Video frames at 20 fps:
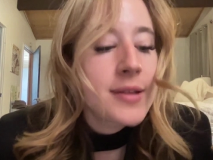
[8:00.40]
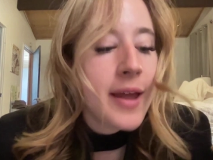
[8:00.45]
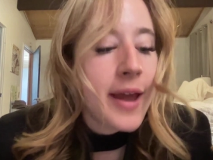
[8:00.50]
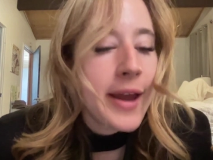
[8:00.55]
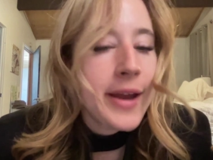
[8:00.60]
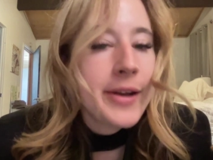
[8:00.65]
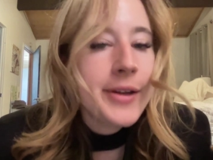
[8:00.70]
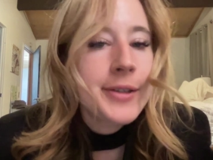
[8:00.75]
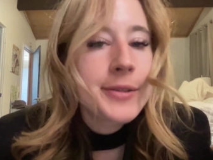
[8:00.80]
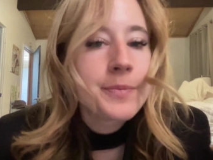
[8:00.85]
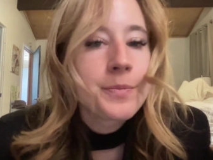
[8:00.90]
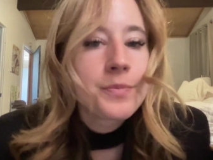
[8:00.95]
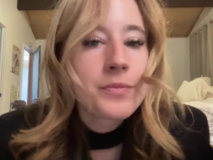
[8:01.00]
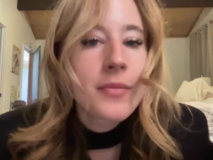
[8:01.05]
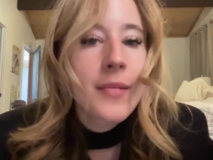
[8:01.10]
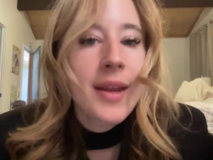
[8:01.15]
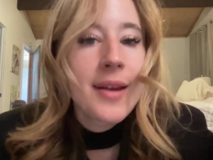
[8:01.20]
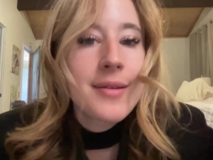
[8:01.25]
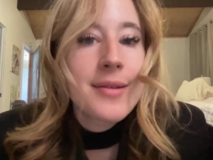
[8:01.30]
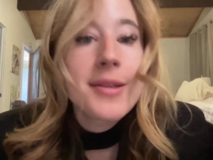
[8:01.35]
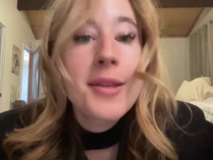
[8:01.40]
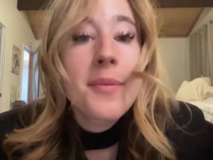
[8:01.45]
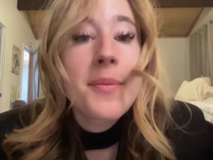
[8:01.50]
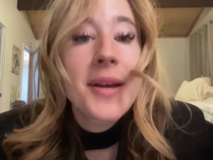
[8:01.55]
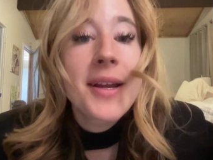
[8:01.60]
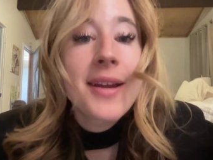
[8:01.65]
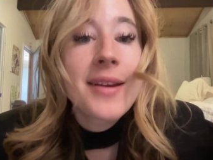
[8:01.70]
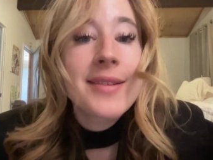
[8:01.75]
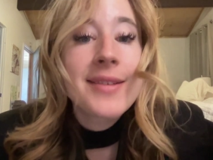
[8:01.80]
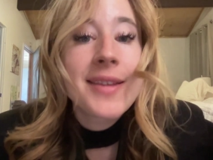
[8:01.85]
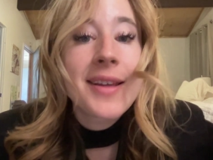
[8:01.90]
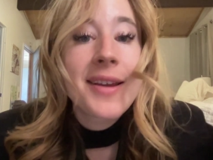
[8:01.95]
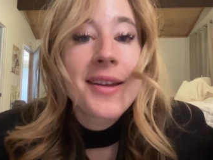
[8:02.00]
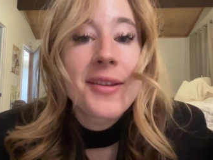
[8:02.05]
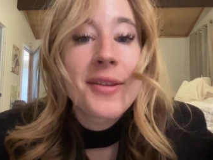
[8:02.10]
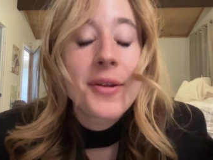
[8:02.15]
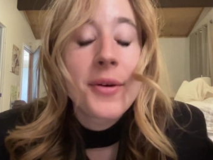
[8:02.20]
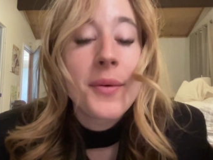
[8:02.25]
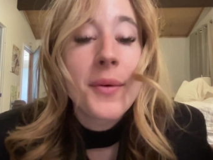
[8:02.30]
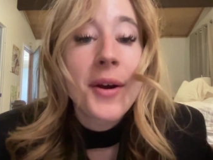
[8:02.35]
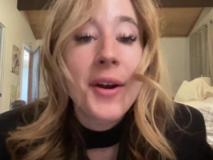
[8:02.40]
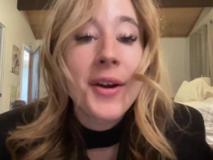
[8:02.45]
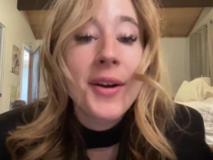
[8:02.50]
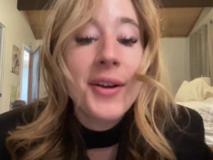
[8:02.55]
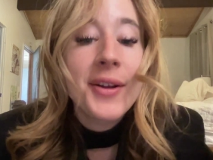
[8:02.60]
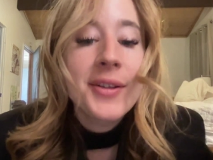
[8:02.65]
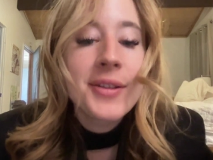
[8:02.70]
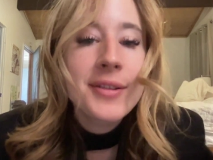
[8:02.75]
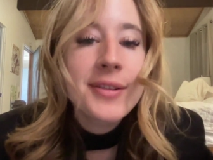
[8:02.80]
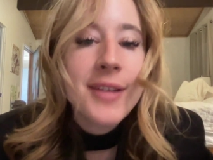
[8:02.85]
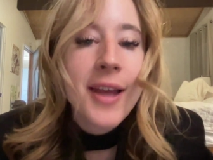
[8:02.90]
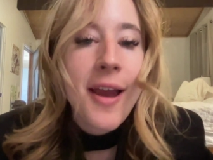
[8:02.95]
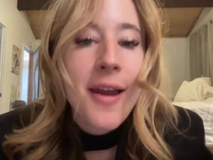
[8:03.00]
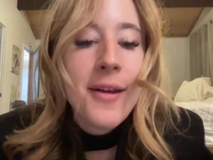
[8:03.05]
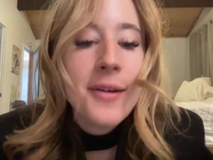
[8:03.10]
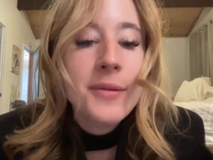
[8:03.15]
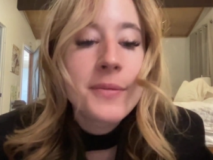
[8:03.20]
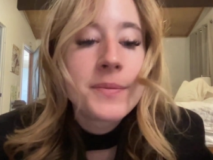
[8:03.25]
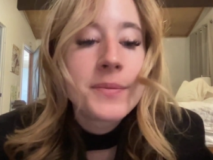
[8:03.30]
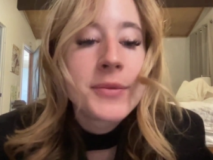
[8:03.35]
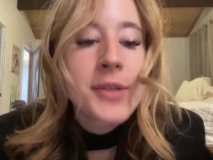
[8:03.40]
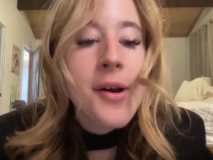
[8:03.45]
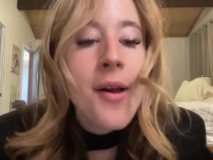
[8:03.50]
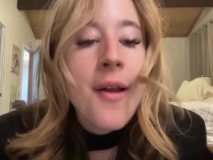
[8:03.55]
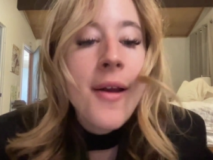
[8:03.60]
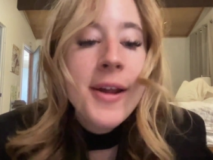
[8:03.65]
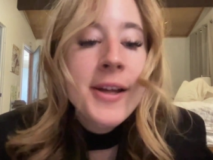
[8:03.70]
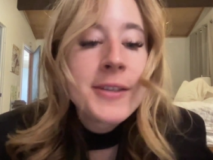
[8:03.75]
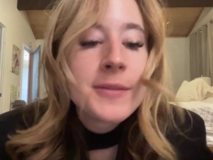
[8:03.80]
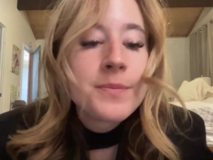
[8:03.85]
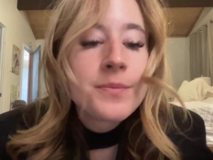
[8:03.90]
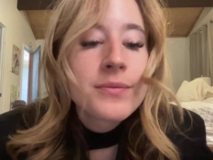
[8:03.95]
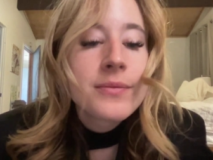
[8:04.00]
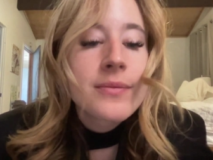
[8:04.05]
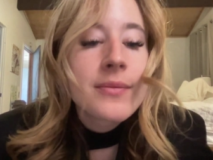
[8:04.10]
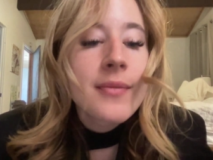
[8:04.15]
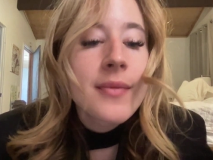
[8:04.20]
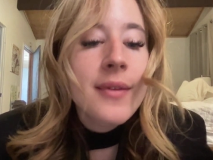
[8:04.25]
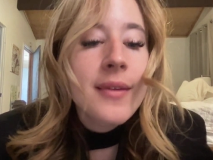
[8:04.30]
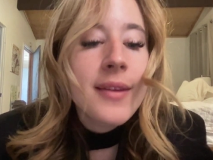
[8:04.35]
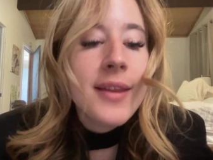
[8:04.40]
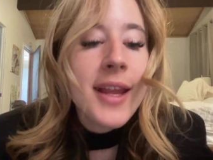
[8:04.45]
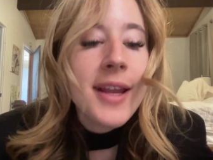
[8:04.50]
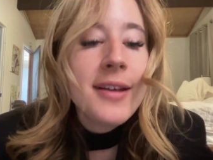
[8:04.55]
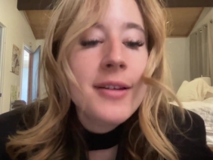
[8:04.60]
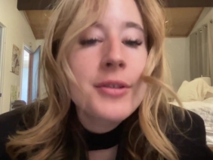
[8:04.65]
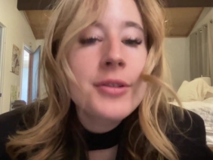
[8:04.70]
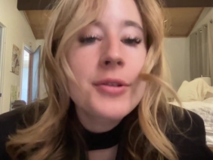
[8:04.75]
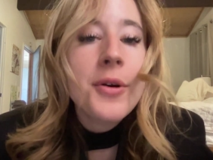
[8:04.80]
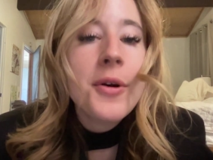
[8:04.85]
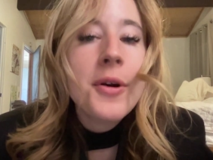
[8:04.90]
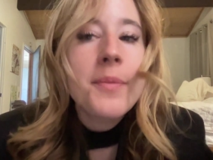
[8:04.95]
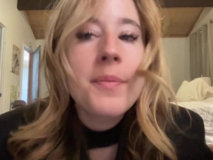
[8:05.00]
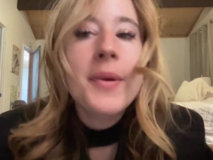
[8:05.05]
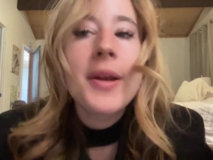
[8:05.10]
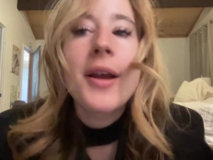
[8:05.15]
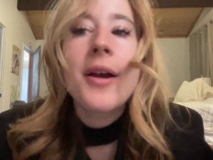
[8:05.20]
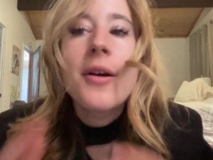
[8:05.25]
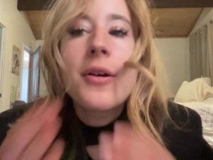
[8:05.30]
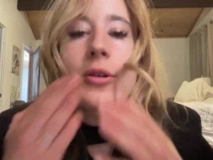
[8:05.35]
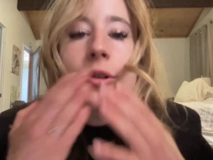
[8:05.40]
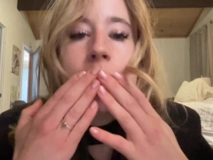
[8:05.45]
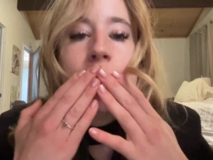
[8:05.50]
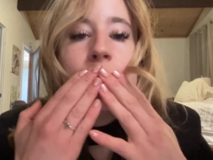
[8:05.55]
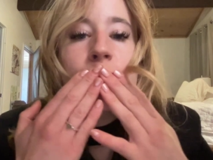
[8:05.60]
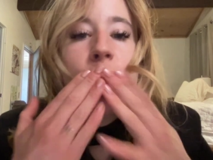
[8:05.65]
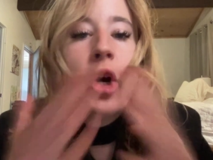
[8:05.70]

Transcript: Like it's the biggest thing in the world. So thanks, Scorpios.